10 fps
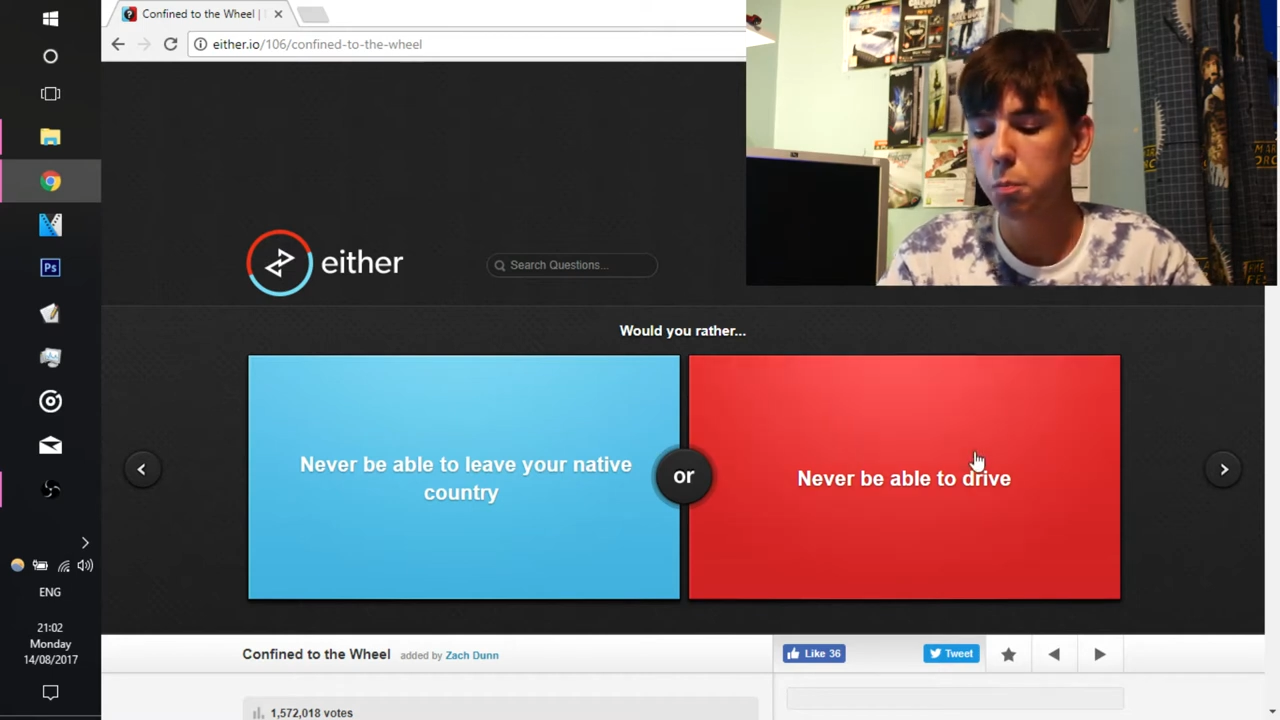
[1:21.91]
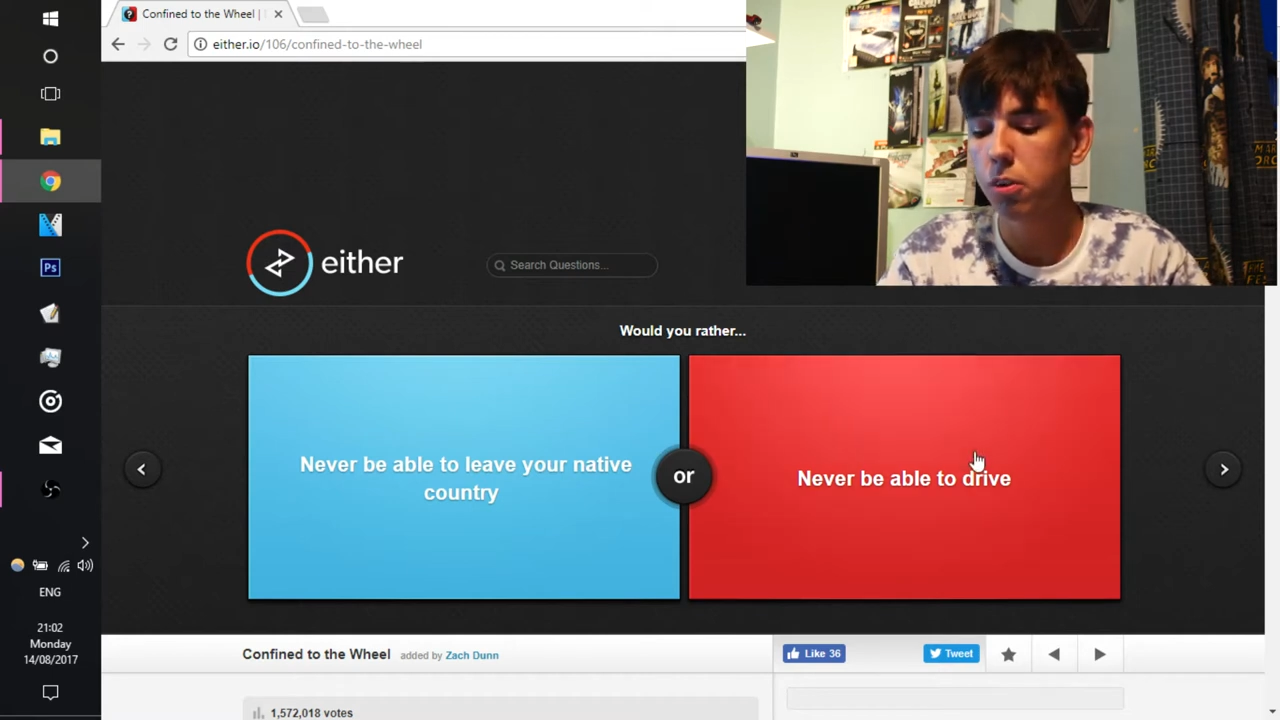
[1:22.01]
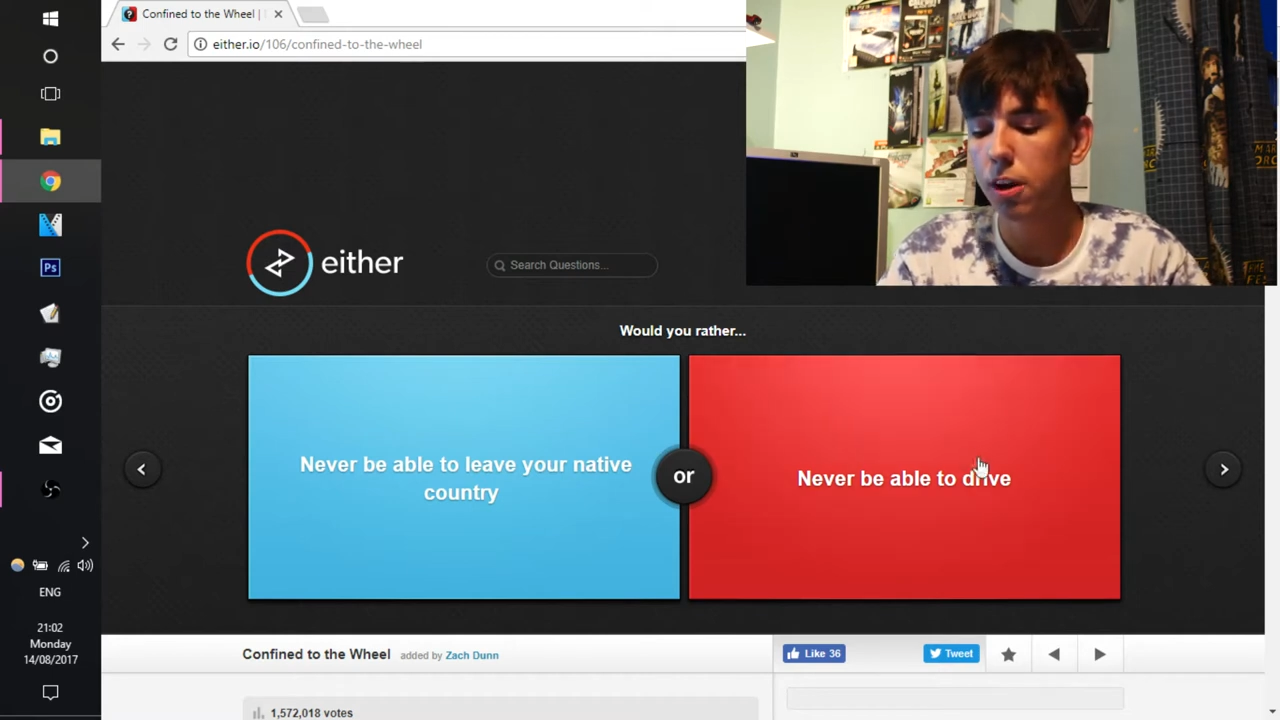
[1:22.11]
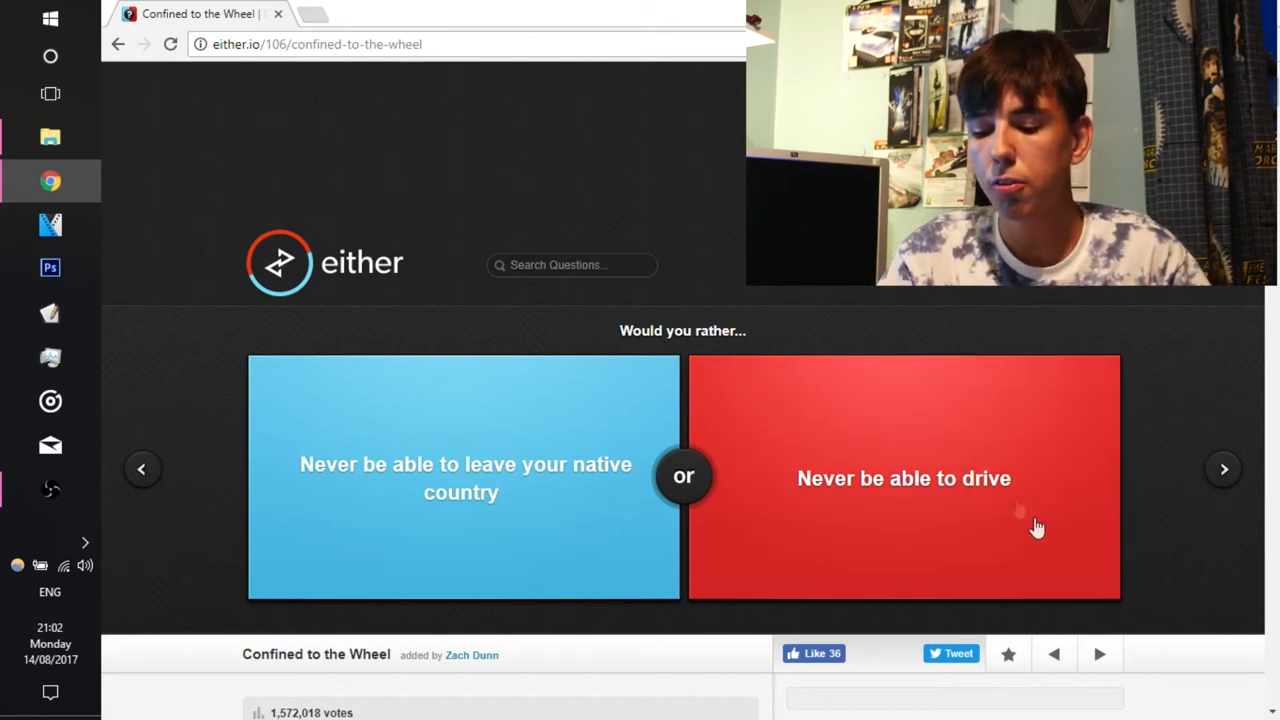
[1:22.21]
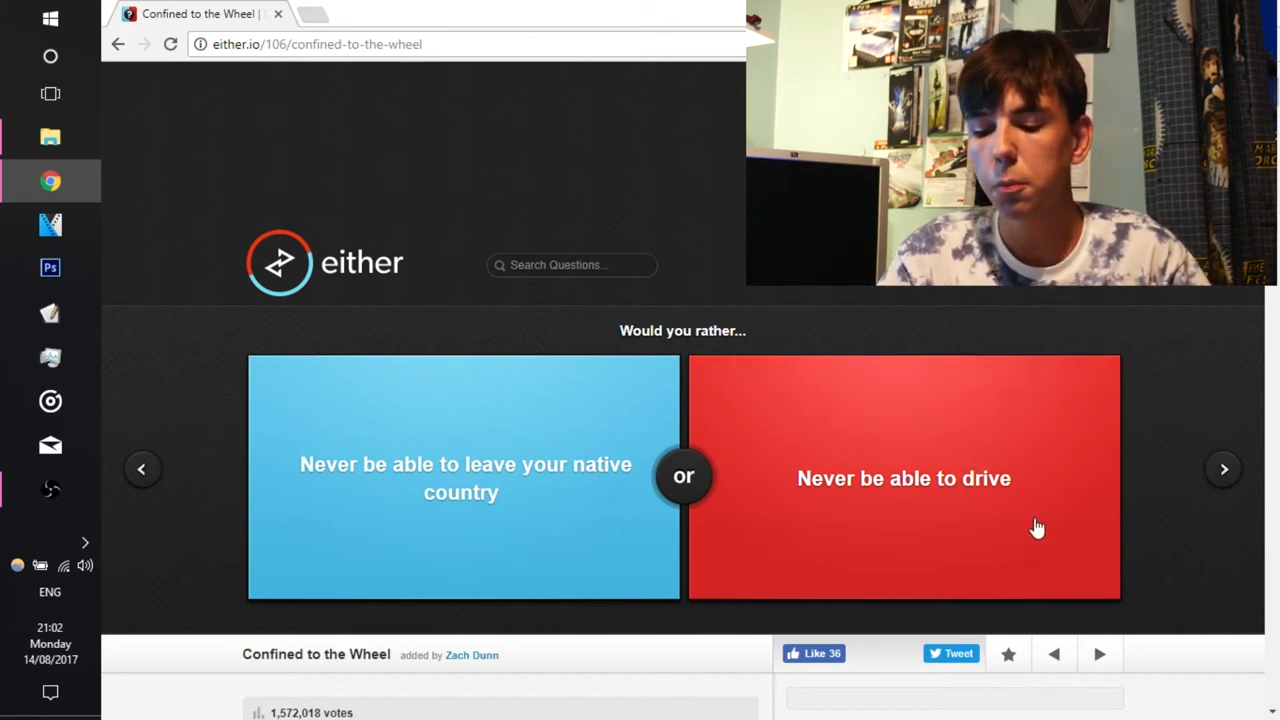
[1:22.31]

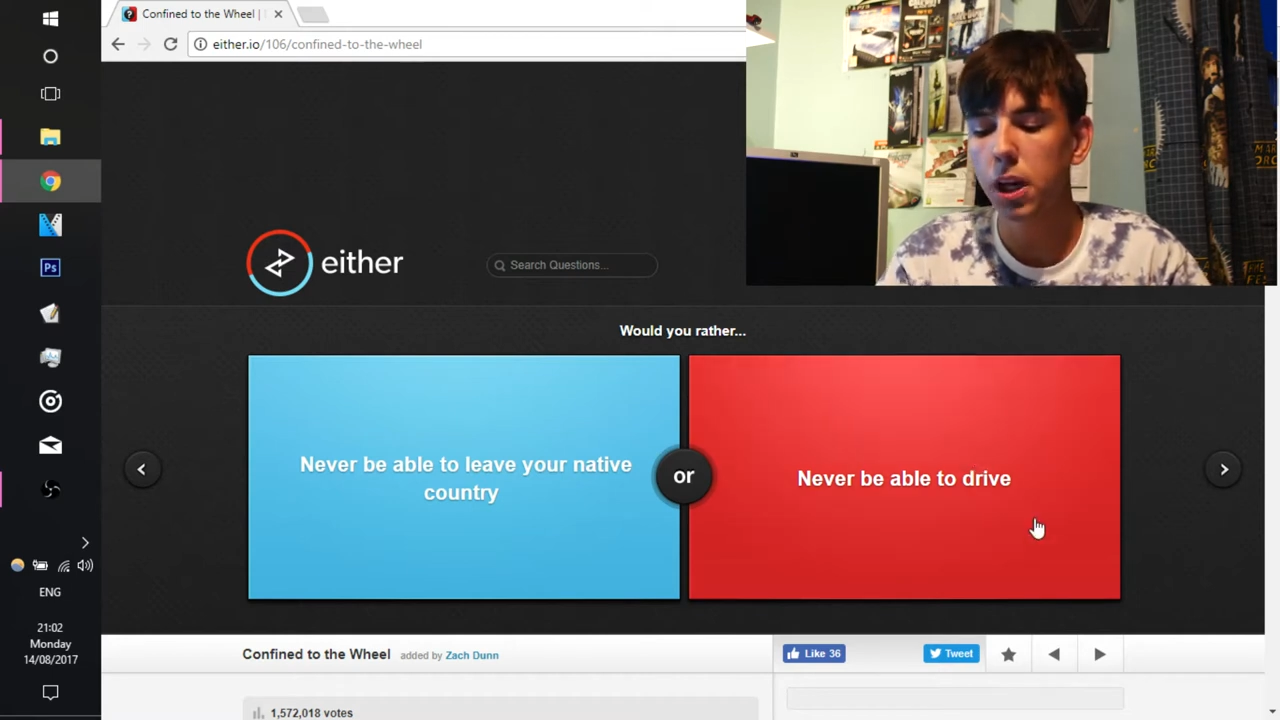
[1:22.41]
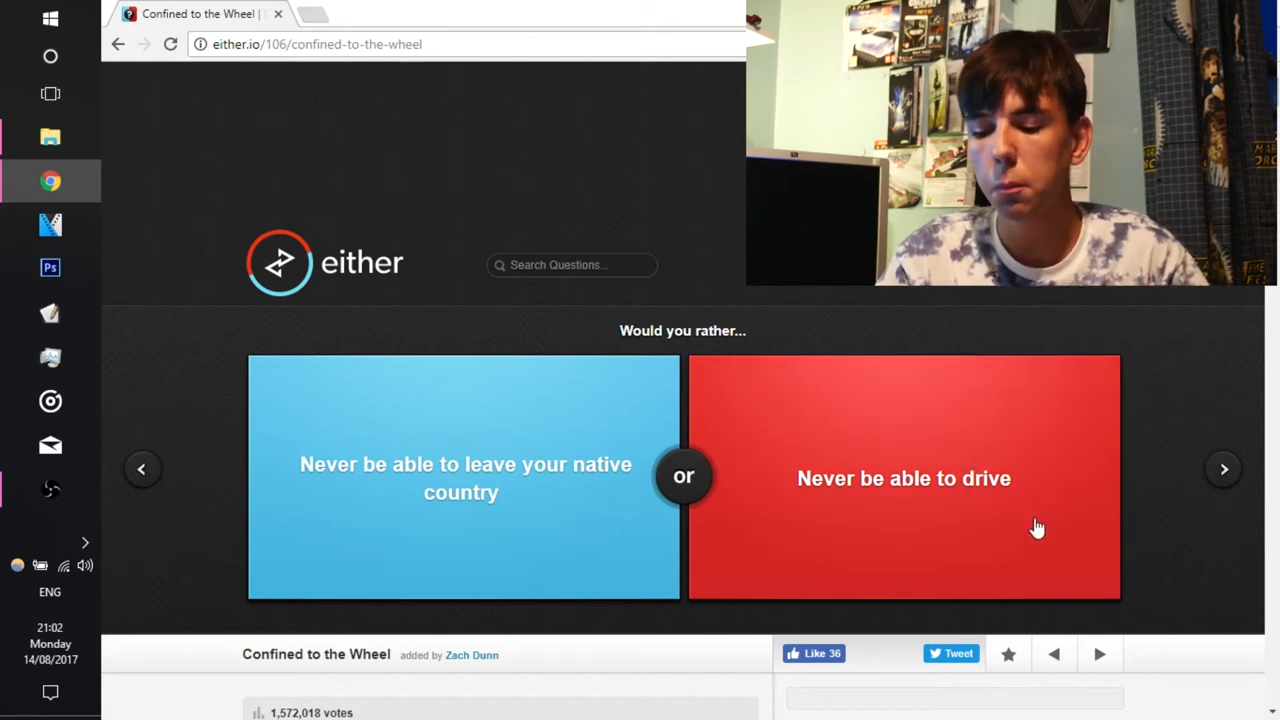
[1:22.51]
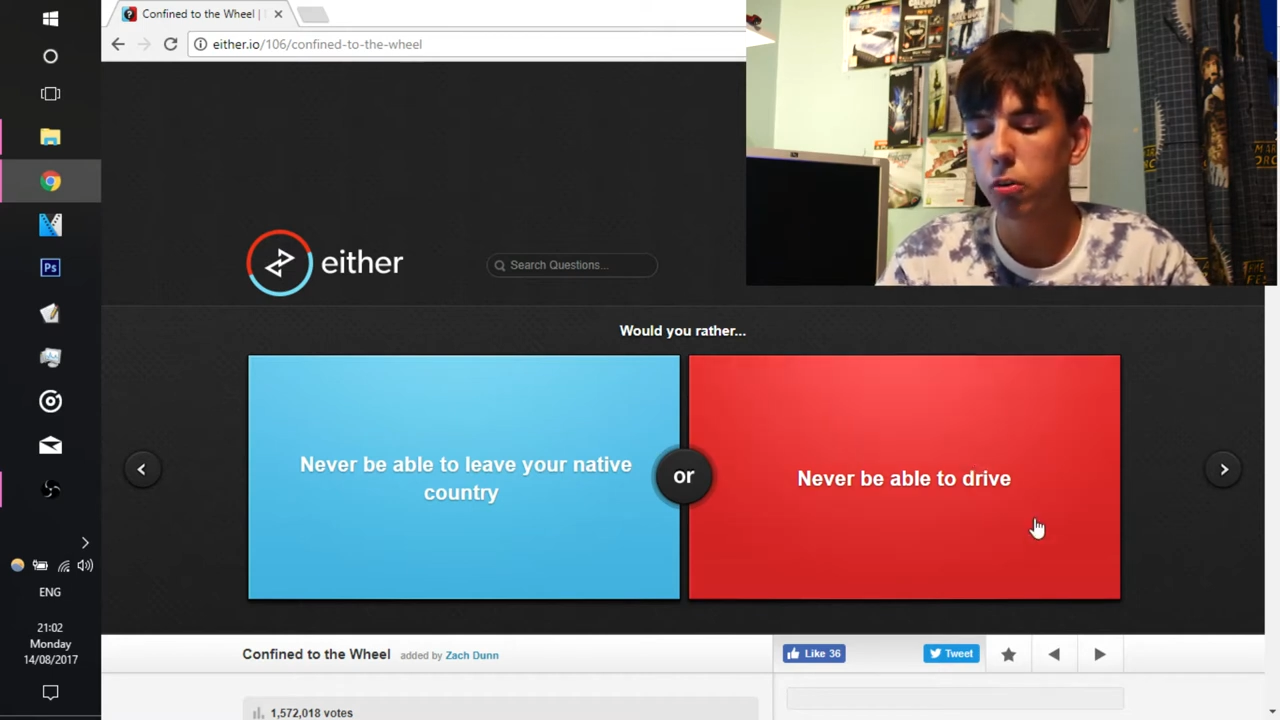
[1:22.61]
never be able